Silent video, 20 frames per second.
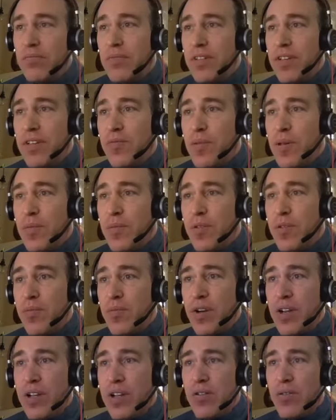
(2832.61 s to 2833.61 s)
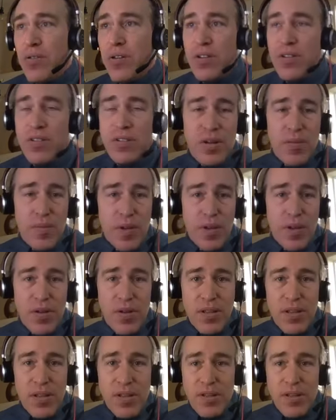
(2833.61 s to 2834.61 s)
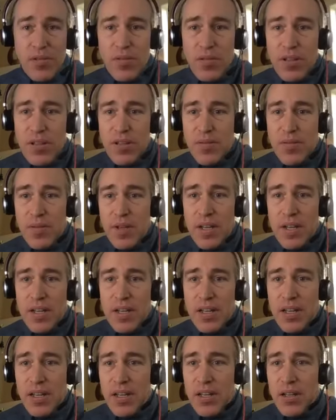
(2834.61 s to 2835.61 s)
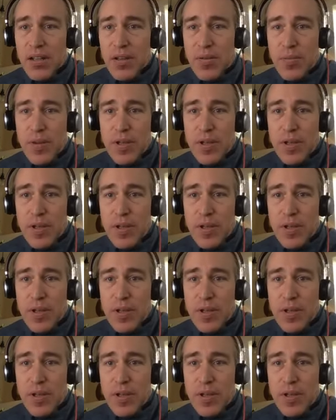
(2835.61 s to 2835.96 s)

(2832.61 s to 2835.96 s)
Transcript: give people a break who are also going to be going to the SIG release meeting in a little bit.